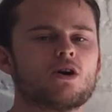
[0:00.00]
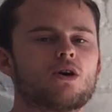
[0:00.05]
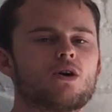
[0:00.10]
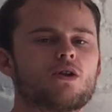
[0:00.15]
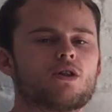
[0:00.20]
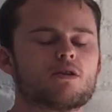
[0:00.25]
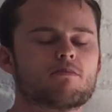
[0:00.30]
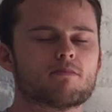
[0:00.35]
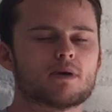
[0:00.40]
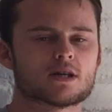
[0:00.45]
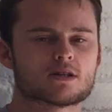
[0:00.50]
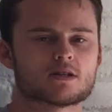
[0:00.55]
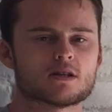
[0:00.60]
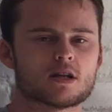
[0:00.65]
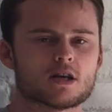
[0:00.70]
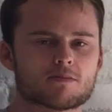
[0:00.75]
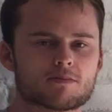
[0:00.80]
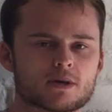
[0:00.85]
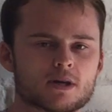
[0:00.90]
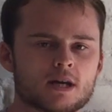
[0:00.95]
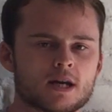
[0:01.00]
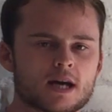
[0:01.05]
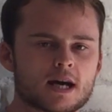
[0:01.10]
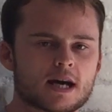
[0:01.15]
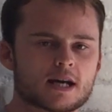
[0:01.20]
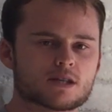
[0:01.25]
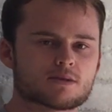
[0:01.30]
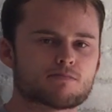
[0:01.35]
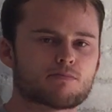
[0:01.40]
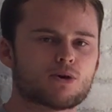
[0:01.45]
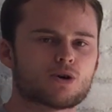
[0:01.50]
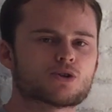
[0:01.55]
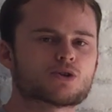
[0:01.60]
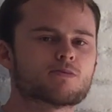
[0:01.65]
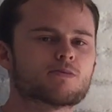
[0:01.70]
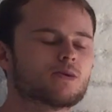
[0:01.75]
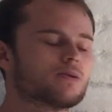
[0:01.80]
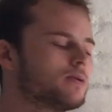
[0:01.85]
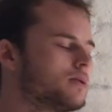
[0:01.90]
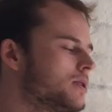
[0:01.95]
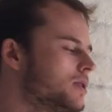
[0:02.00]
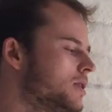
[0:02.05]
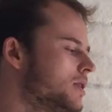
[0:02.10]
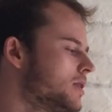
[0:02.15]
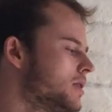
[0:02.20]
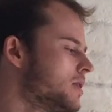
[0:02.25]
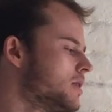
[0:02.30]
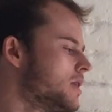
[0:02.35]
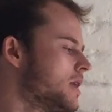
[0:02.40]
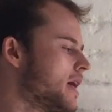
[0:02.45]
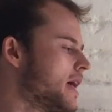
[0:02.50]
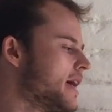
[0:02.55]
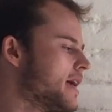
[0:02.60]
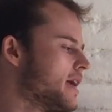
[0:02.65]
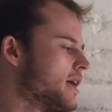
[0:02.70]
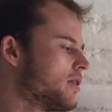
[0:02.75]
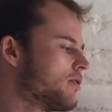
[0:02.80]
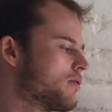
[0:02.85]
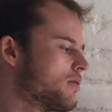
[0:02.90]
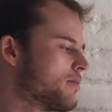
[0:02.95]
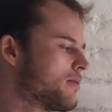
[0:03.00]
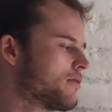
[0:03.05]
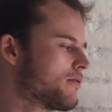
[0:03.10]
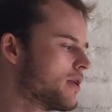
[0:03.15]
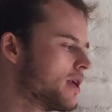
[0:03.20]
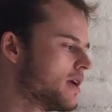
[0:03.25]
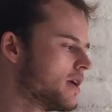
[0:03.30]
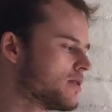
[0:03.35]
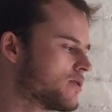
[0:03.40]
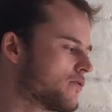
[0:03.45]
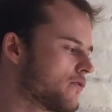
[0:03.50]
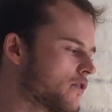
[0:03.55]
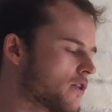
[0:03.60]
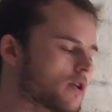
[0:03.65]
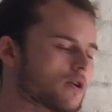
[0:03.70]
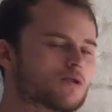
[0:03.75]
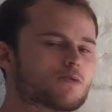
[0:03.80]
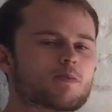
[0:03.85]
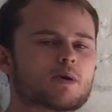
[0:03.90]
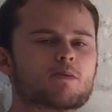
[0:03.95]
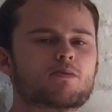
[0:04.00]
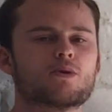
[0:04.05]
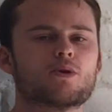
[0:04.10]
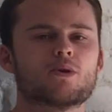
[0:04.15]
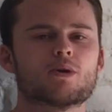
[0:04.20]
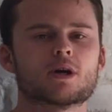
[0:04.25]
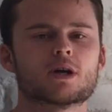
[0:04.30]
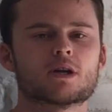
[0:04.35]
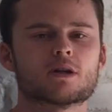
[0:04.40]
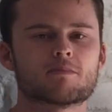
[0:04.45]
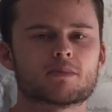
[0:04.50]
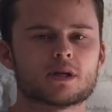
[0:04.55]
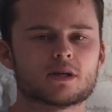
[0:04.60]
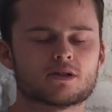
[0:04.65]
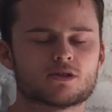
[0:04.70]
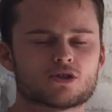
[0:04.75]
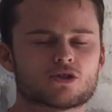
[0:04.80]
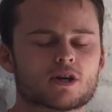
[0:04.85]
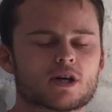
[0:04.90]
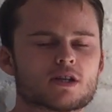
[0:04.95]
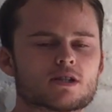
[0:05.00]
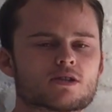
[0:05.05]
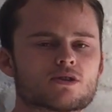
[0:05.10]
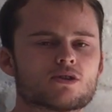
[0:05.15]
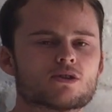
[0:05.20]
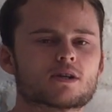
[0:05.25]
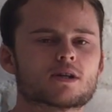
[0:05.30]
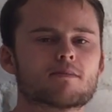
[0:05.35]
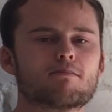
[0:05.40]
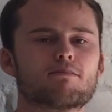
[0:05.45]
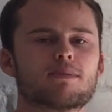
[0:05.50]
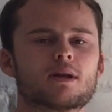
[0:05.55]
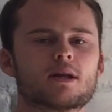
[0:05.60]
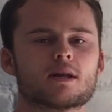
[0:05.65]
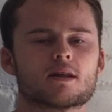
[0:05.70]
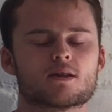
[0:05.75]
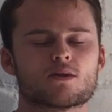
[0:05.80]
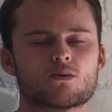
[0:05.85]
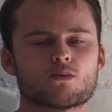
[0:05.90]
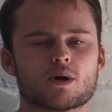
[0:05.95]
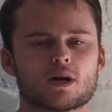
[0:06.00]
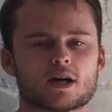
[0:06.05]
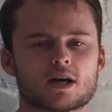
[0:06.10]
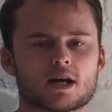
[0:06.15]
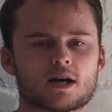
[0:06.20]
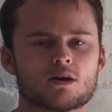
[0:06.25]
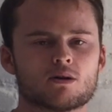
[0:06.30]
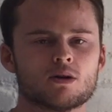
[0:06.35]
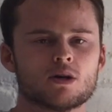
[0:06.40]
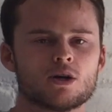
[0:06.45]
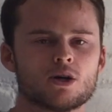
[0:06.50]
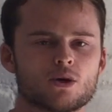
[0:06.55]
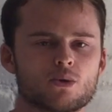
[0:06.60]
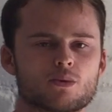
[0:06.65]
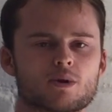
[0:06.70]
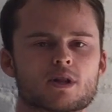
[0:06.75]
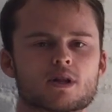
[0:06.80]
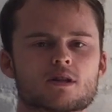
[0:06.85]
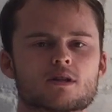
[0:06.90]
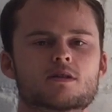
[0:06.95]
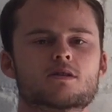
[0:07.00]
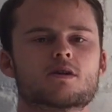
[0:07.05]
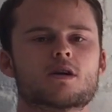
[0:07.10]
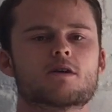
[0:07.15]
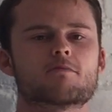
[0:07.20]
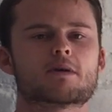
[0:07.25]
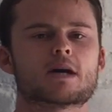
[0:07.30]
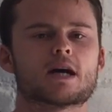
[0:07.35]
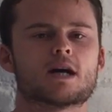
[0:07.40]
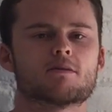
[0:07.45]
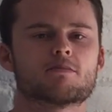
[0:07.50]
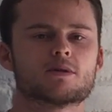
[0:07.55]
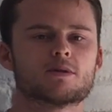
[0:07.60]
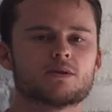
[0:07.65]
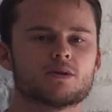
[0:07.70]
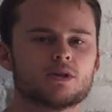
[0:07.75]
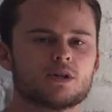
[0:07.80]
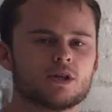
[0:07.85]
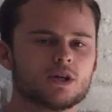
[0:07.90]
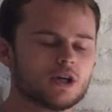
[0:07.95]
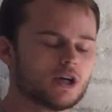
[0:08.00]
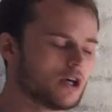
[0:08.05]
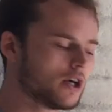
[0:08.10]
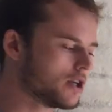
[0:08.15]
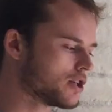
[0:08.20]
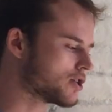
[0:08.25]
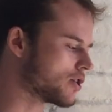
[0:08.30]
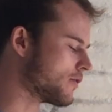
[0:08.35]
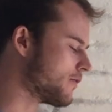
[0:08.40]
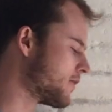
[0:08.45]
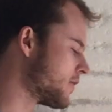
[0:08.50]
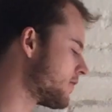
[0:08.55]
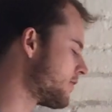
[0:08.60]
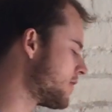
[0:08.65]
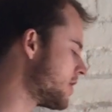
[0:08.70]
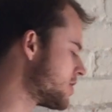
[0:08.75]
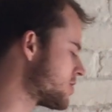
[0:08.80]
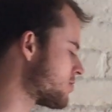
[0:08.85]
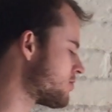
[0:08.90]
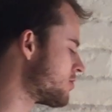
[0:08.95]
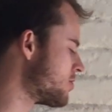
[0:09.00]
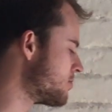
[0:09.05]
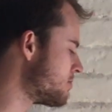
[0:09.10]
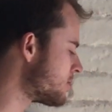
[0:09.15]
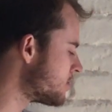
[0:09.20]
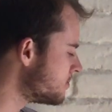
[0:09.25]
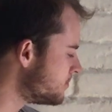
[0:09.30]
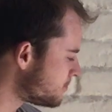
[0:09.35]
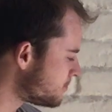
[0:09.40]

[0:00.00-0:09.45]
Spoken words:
on the muscle up as possible. And then group 3 is for those people who are going to be trying to complete the workout within the time cap. So for the first group,